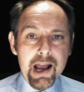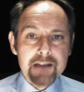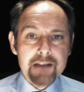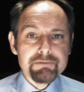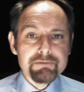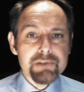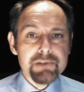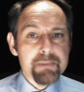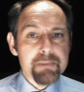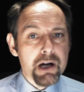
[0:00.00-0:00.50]

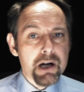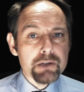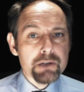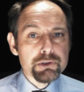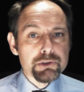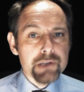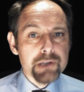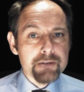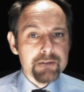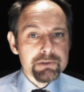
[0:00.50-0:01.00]
every mile
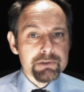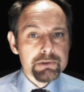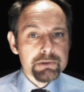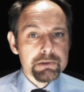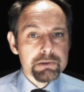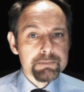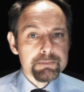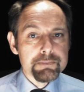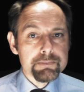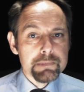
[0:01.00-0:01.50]
travelled.
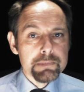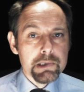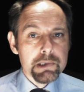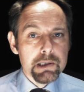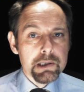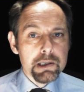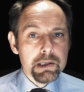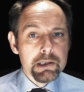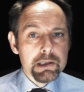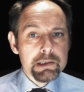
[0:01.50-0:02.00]

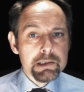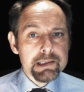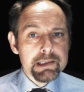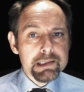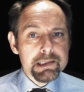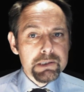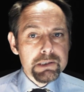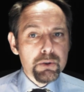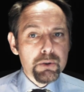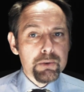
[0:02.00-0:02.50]

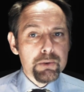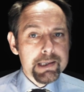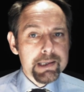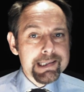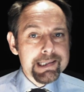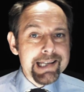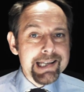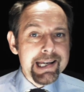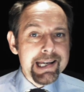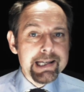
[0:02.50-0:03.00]
This story is
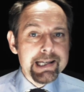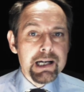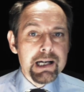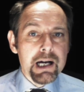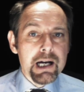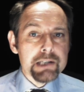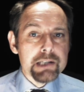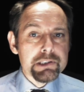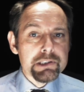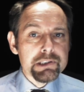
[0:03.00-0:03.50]
key,
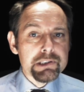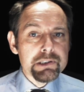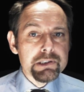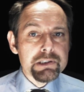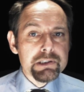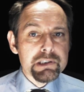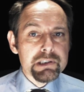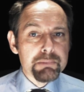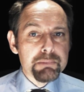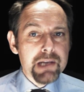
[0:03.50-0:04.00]
and as soon
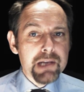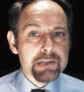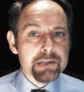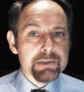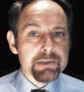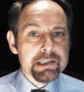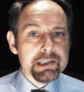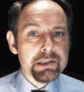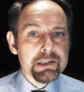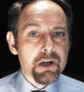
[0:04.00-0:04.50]
as the
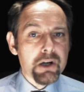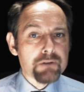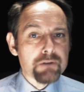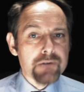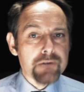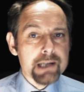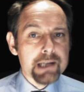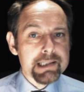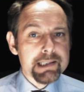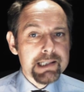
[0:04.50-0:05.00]
plenaries start
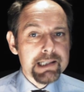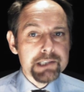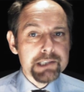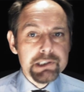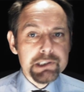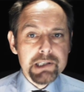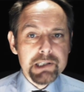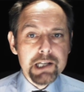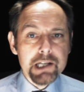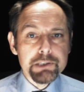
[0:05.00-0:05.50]
writing
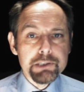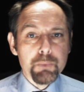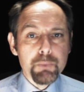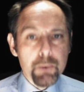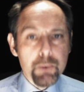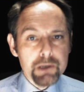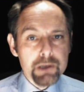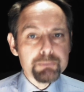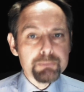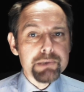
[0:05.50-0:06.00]
legislation,
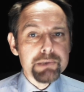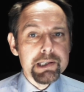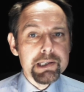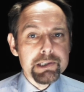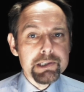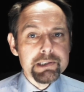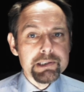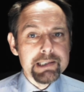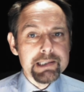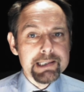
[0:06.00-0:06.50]
we'll bring
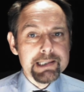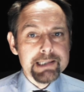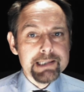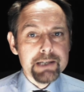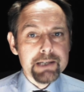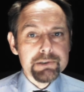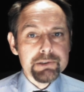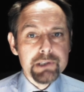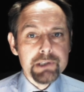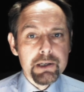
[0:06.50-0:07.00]
you the
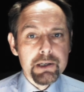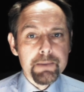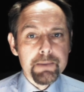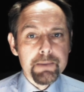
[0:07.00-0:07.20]
details.